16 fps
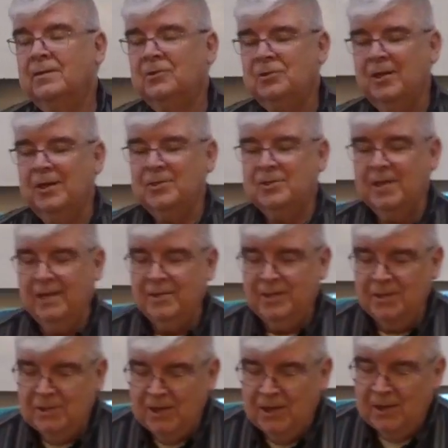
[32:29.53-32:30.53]
just as
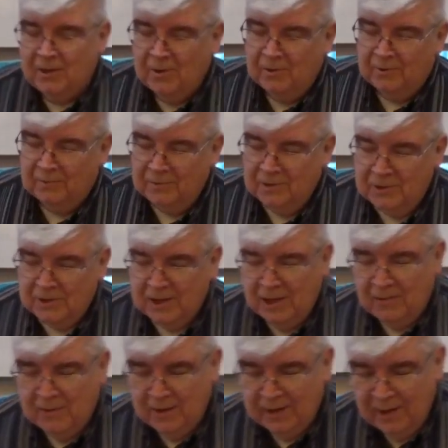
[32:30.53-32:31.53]
Ezekiel
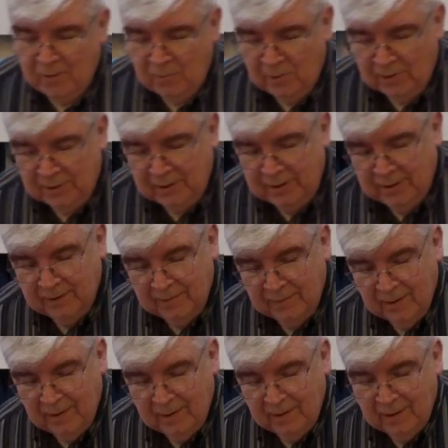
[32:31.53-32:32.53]
said that he would
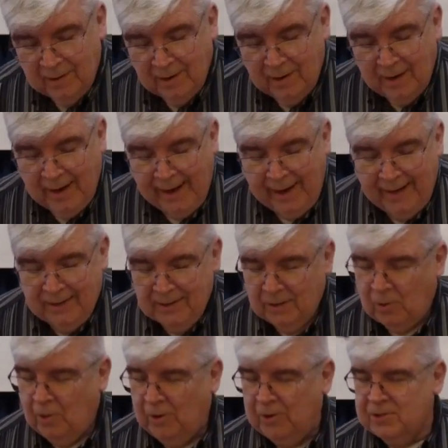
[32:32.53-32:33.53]
and
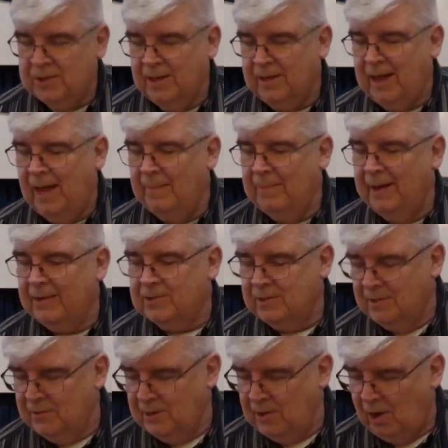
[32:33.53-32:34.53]
of course the guy makes
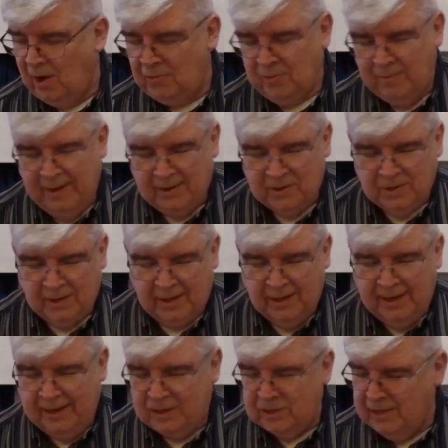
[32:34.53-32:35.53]
the, the author makes the
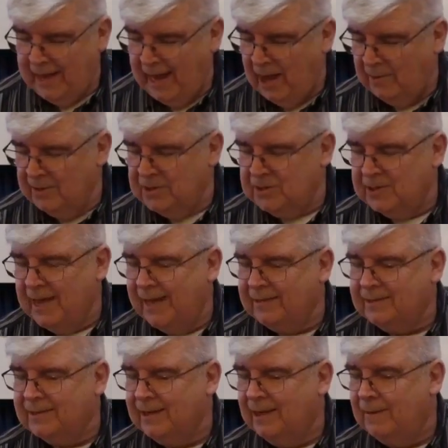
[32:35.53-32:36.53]
connection how is
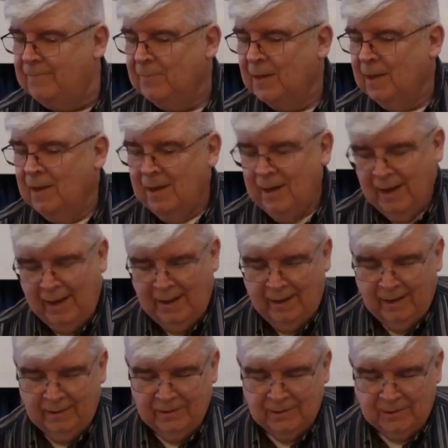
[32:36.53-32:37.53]
that uh,
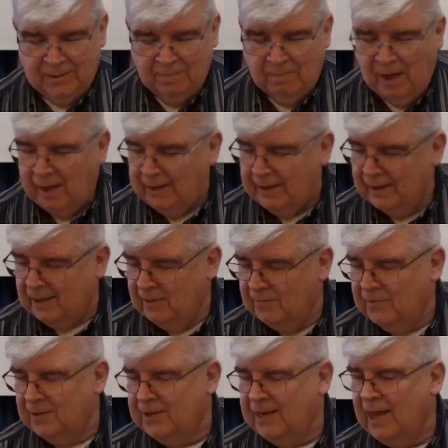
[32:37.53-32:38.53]
uh, symbolic
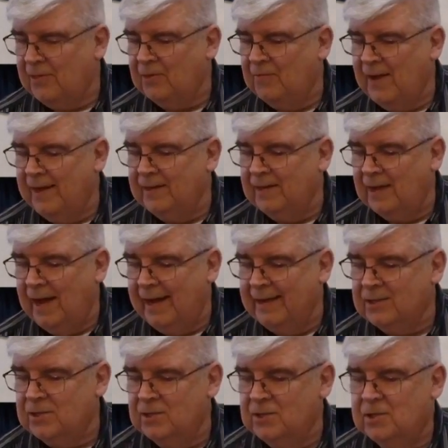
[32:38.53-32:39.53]
of the death of
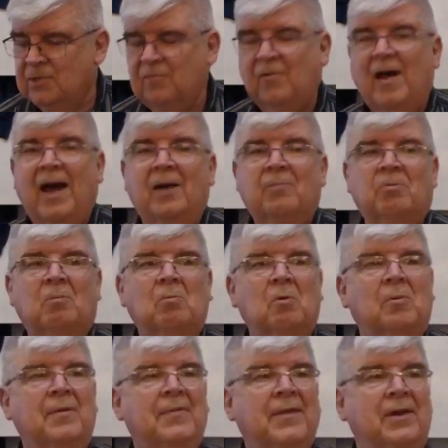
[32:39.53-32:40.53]
Ananias and Sapphira.
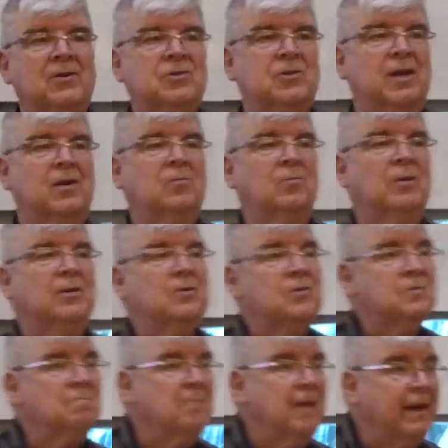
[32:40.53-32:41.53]
But when their sin
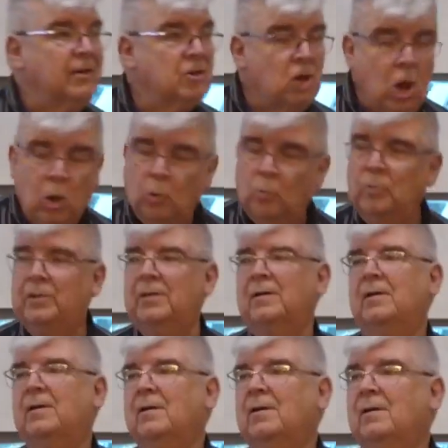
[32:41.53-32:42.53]
was made known,